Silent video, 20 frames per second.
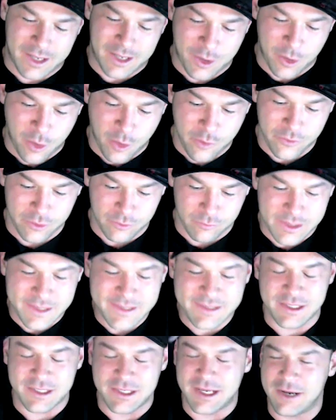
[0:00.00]
over the
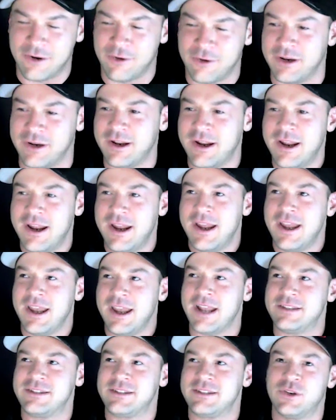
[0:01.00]
recent year, and
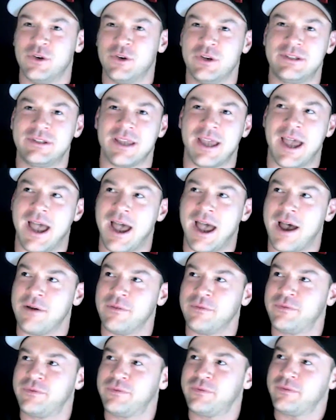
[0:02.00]
it's good to
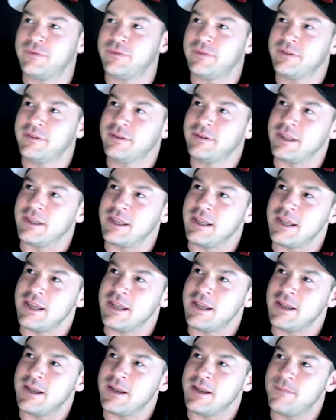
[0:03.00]
have
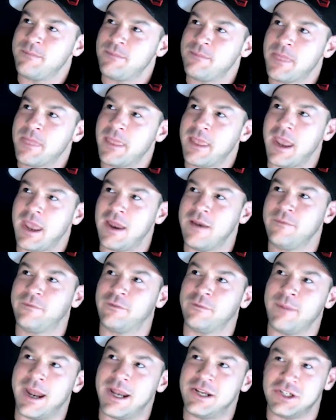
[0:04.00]
the
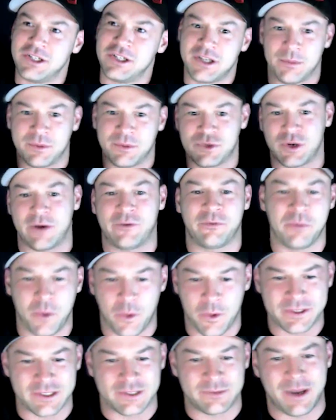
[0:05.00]
information come straight from the
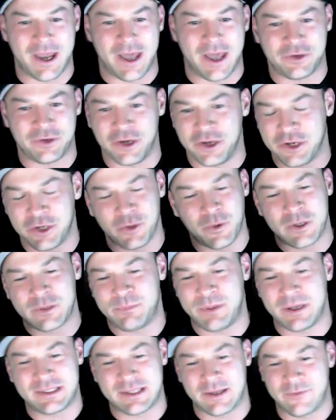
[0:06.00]
horse's mouth. You can always
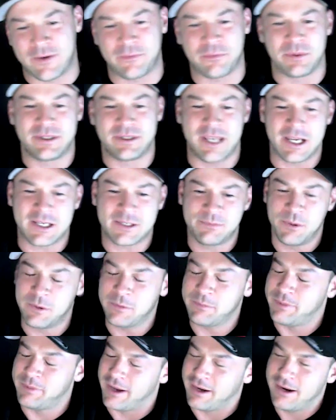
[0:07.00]
pick stuff up from a
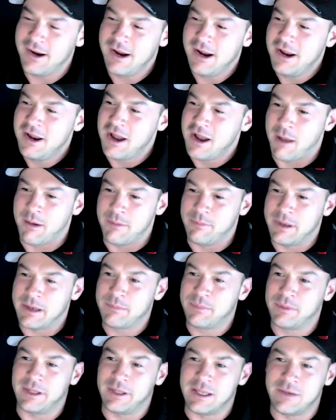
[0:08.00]
textbook, but I'm a
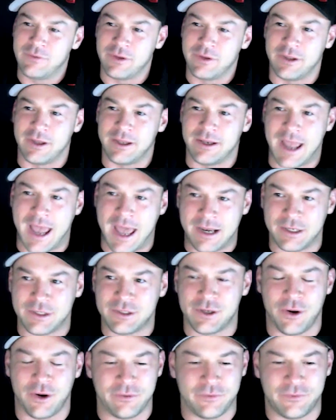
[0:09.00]
big believer that
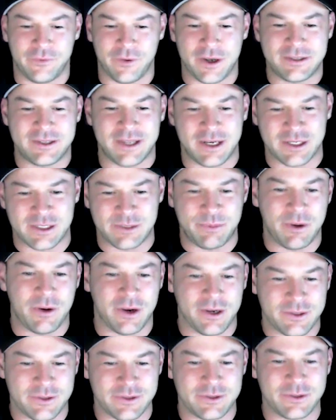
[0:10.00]
anecdote and first-hand
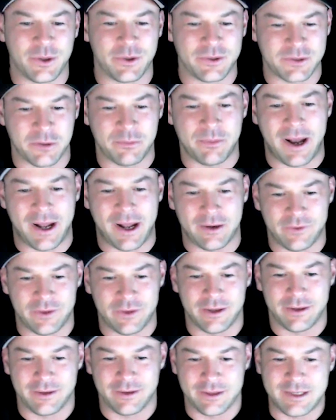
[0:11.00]
experience is also part of
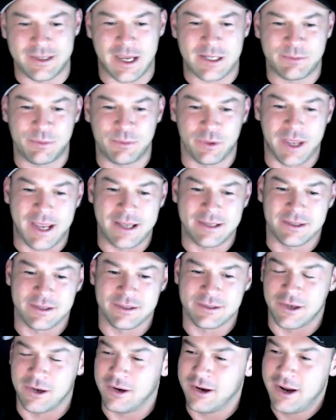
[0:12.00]
the textbook
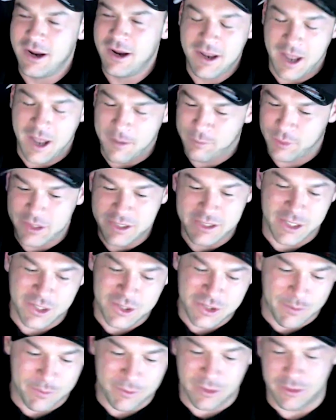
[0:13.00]
answer. So I appreciate
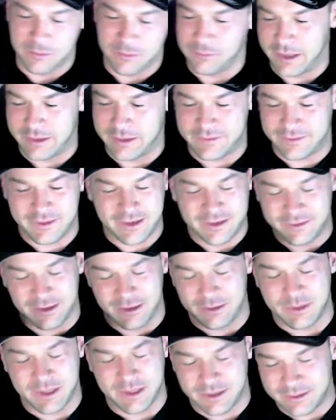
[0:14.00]
you jumping on. It's
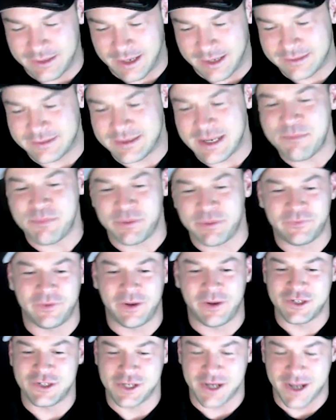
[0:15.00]
going to be a deep and fun